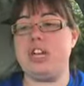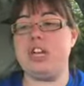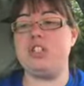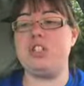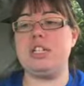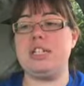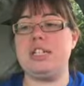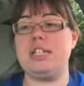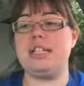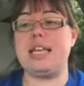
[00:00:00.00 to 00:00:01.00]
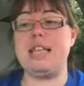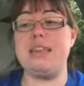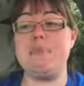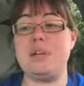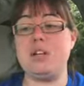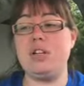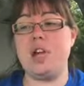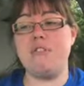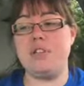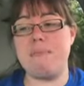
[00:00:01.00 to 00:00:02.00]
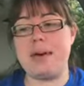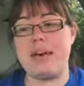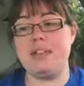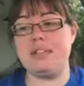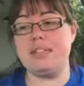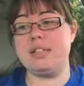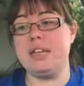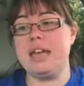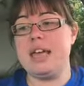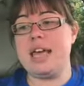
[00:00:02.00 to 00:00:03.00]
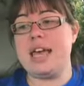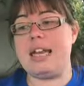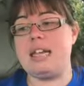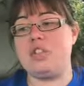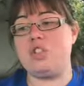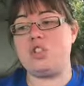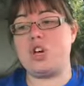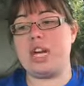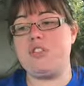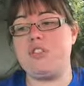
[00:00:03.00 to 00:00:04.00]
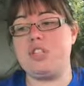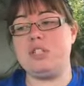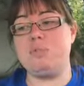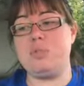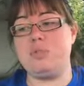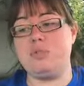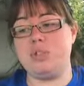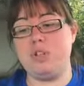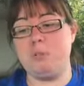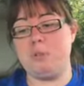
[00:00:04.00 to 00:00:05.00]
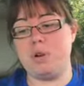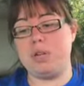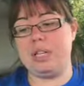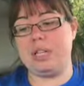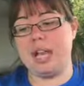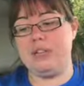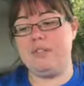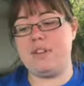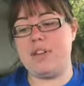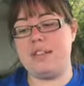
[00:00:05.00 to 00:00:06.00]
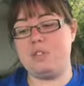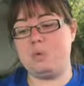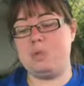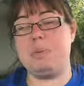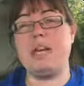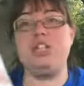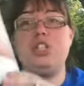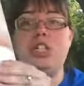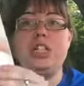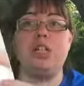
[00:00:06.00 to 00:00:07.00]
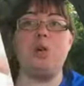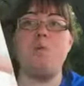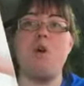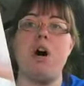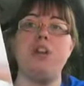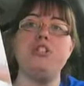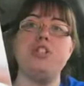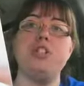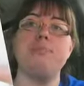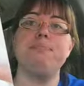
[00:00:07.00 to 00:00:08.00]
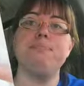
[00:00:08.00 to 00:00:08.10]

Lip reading: finished is In the Middle of the Mess, and it's Strength for This Beautiful and Broken Life, and this was by Sheila Walsh.